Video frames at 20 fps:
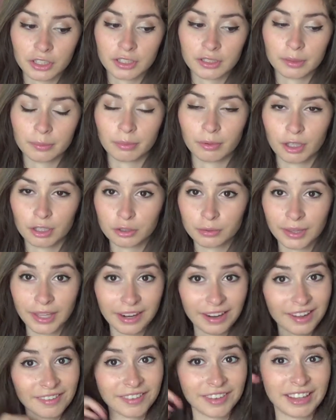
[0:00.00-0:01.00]
into blush
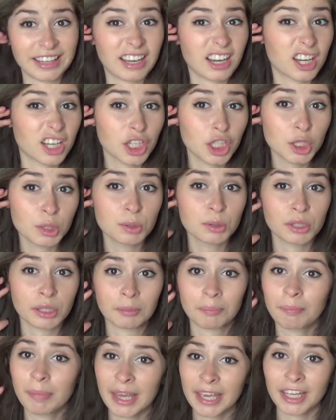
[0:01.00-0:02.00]
without having like a huge
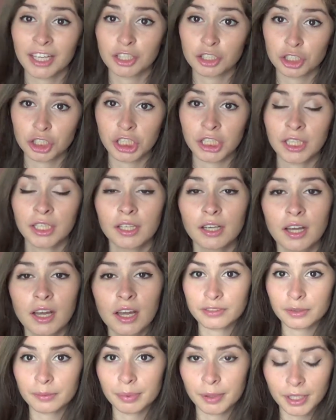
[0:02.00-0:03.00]
like pink cheek.
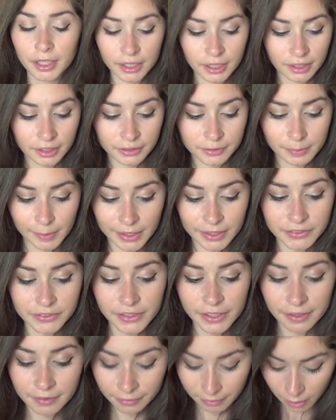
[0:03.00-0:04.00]
These are pretty
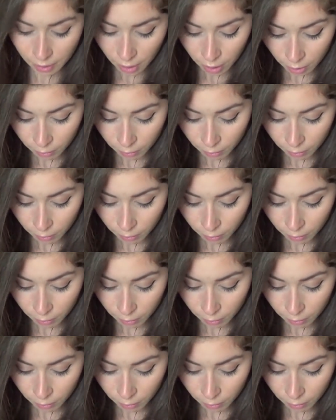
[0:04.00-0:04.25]
inexpensive.